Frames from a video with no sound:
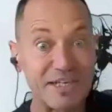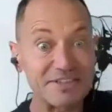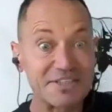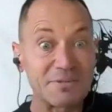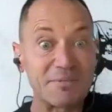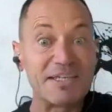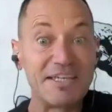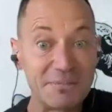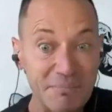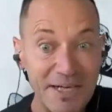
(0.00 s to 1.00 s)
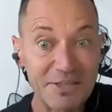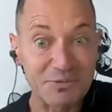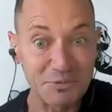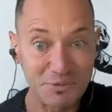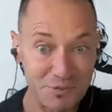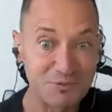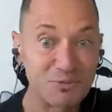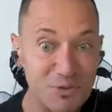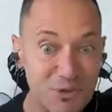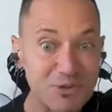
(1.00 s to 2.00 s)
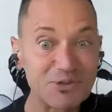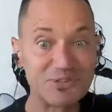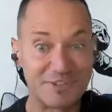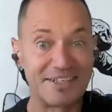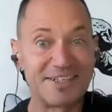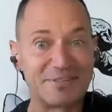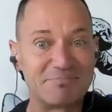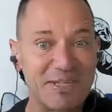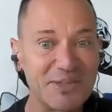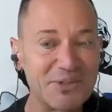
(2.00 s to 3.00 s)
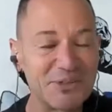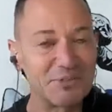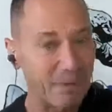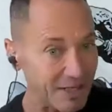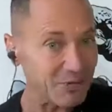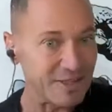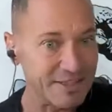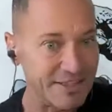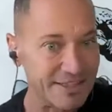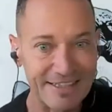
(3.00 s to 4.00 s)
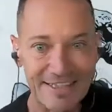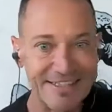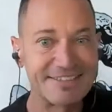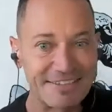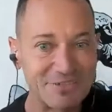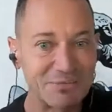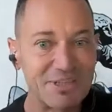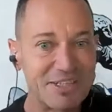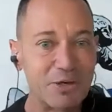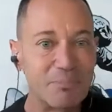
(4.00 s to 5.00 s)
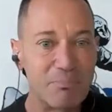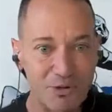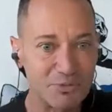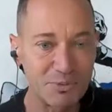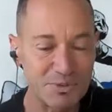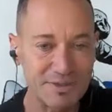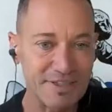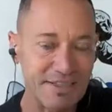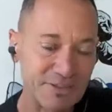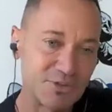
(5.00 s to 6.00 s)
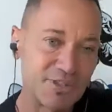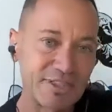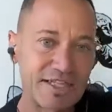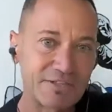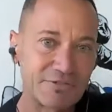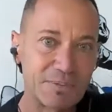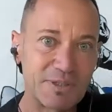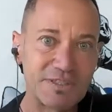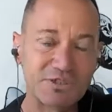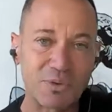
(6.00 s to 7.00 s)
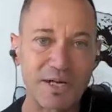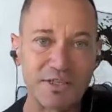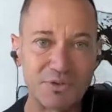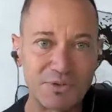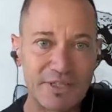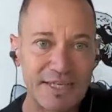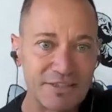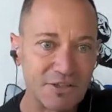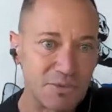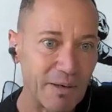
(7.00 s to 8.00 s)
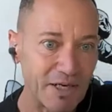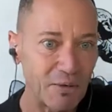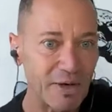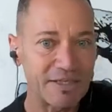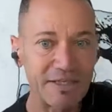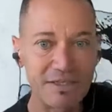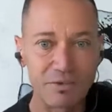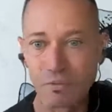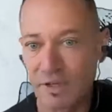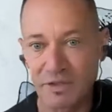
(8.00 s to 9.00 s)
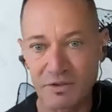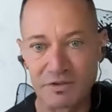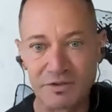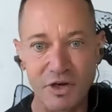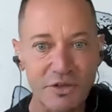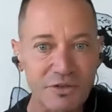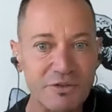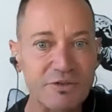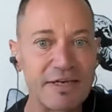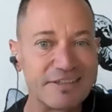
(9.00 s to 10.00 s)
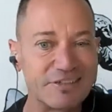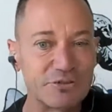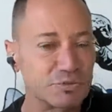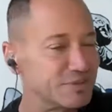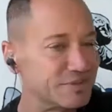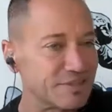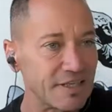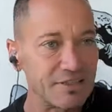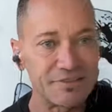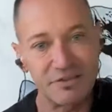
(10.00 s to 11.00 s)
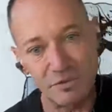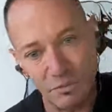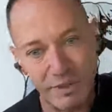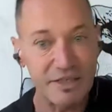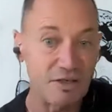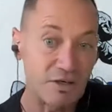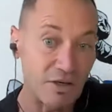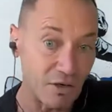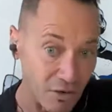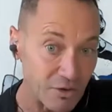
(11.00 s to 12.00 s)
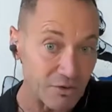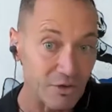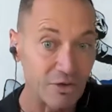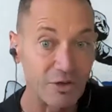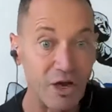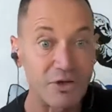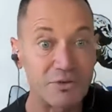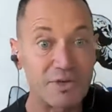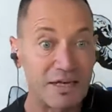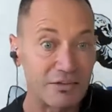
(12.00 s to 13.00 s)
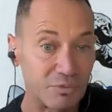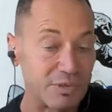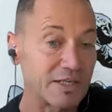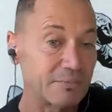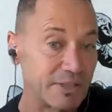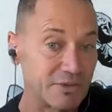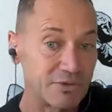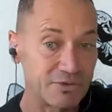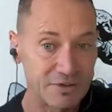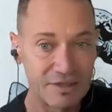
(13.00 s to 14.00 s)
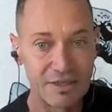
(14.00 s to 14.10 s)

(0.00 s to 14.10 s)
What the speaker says: asking me in my words, because biohacking is really a buzzword. And today everybody try to get into biohacking in a way or another, and it's criticized in a way or another as well, because